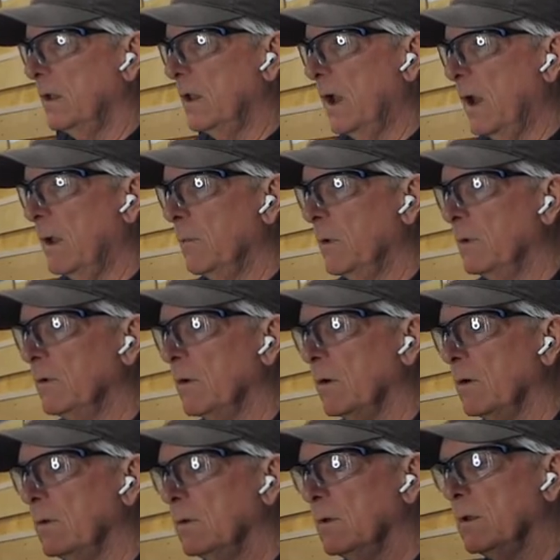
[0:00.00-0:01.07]
diamond
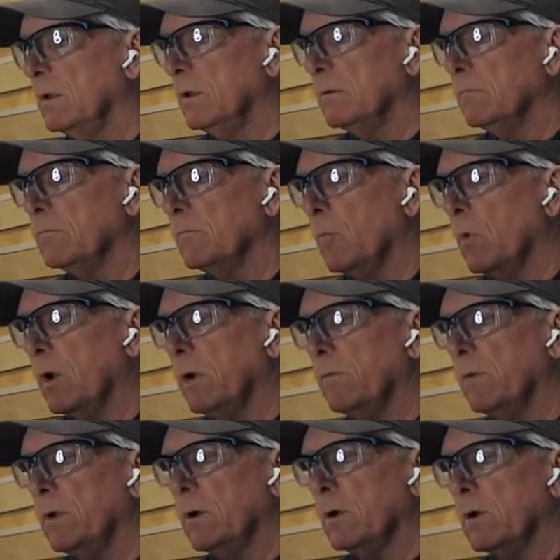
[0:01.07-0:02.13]
or
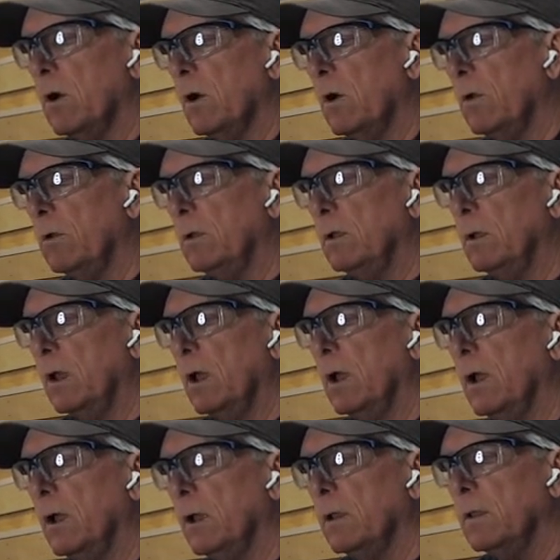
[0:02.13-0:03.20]
whatever they're called,
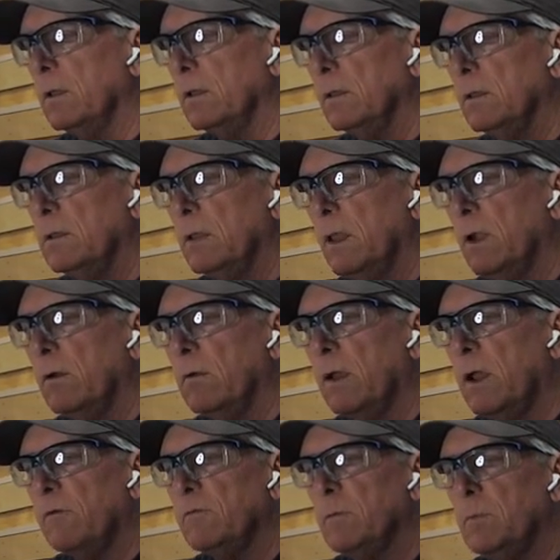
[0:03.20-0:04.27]
they don't
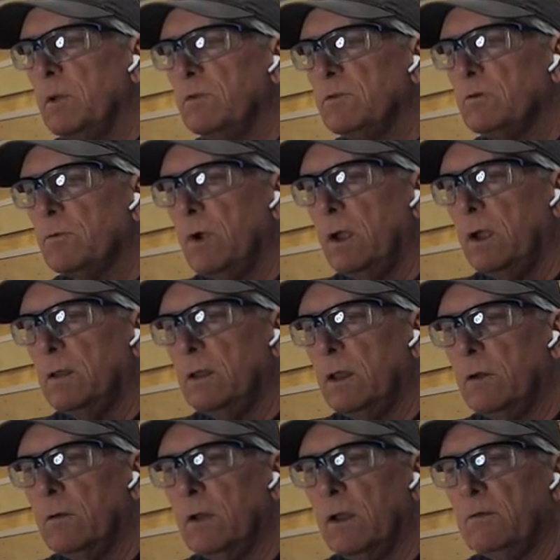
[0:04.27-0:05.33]
have to be straight. They
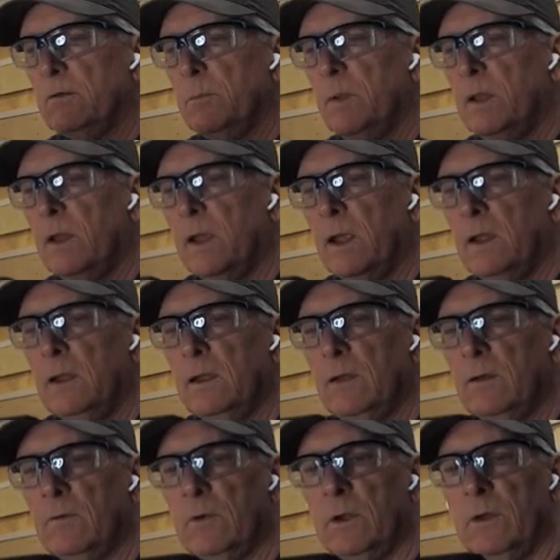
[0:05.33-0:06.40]
don't have to be 90
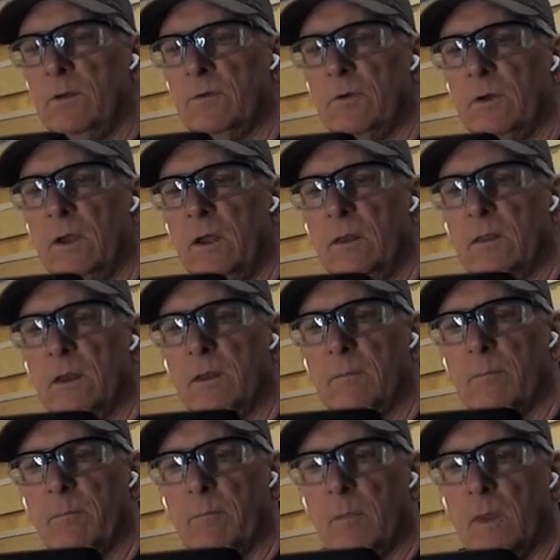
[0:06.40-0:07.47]
degrees or anything.
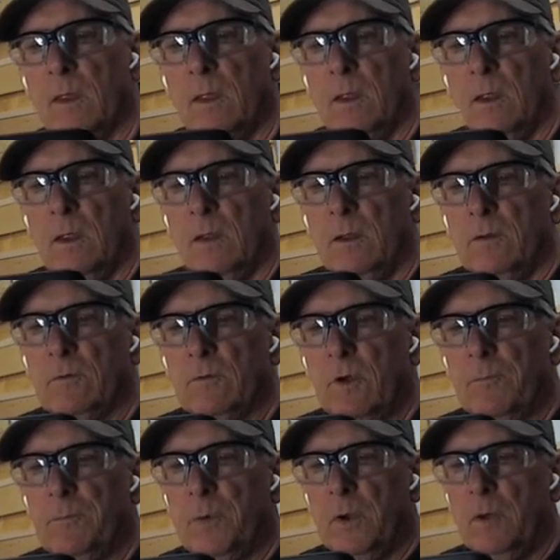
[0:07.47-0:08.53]
So
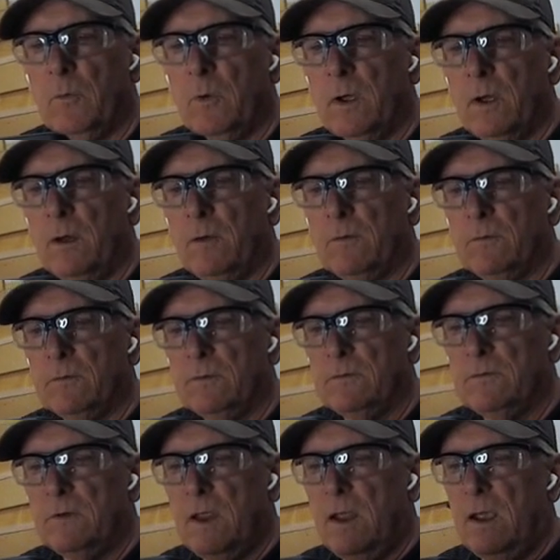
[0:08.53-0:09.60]
I pretty well
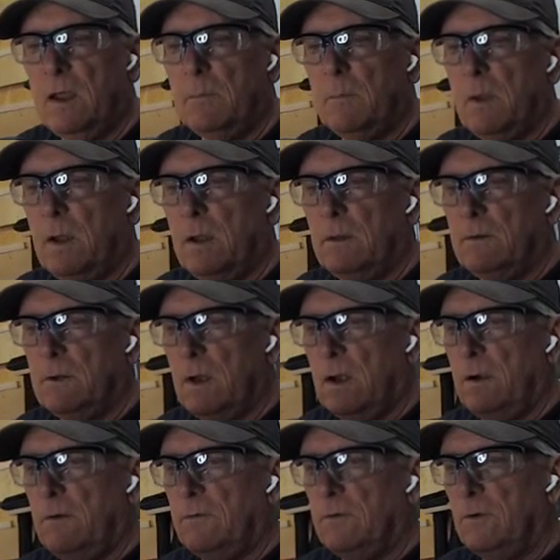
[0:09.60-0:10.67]
scanned my
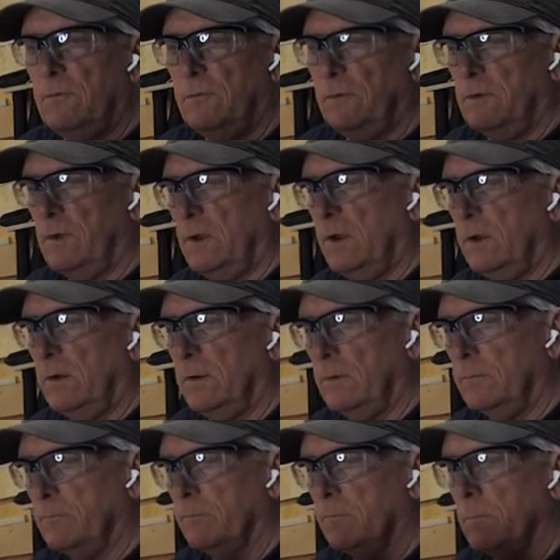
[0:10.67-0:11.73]
entire surface here,
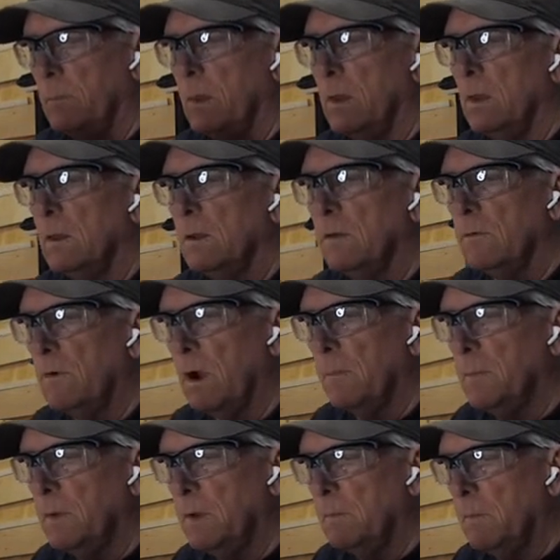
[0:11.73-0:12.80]

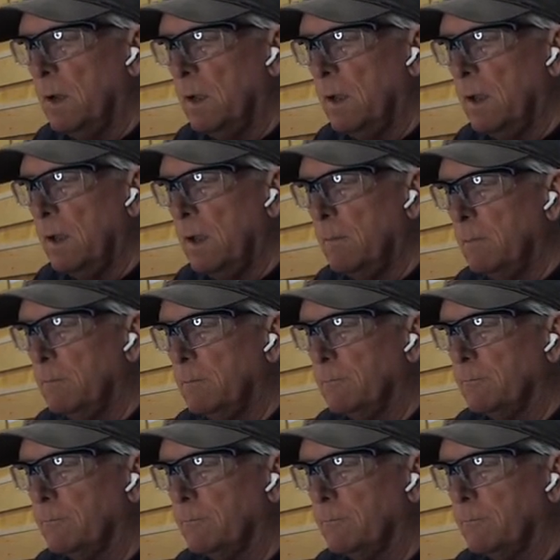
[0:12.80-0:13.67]
drop it in my lap.